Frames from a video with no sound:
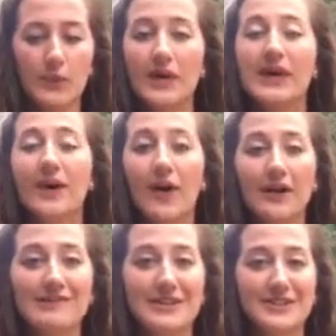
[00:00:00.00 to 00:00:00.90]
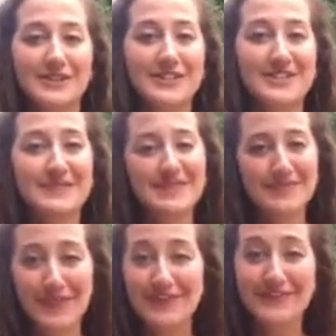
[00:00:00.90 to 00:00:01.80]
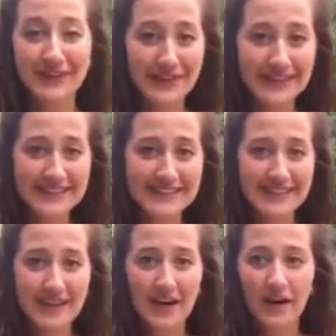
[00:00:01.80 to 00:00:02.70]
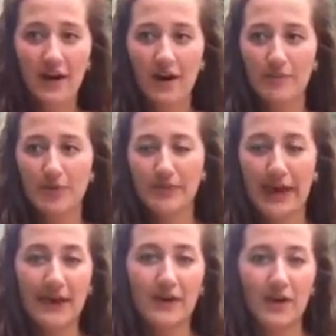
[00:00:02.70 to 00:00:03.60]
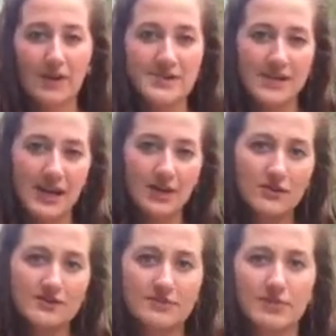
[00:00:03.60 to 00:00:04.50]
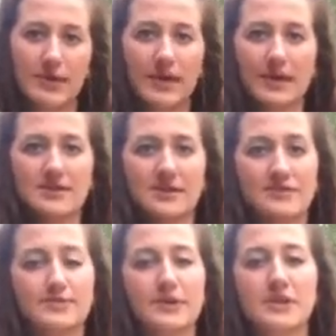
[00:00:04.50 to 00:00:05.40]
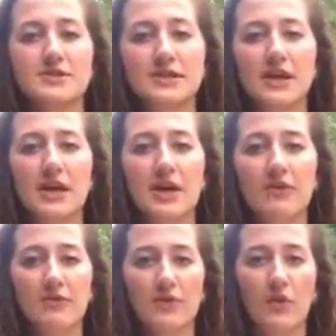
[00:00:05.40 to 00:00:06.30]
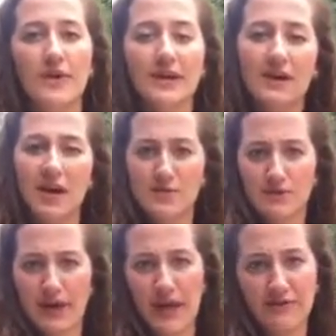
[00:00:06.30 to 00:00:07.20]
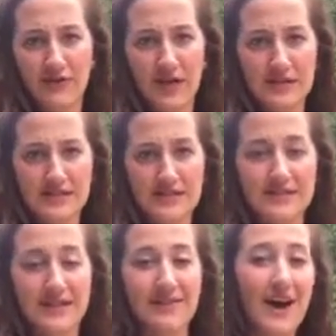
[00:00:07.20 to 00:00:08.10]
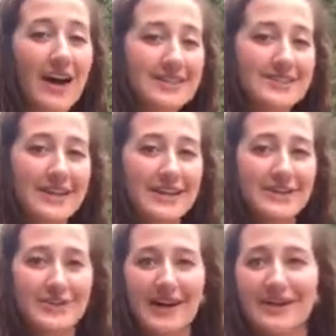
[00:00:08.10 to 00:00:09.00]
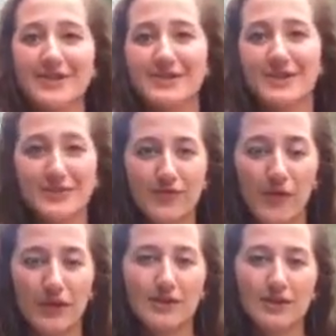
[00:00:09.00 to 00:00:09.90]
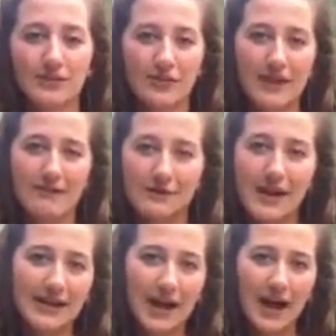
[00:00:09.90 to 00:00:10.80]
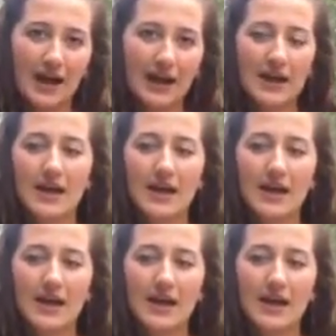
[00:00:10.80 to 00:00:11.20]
we, all of us, should be more focused on preparing ourselves and preparing ourselves spiritually for the one that God has prepared for us, instead of us trying to search for and look for that right guy,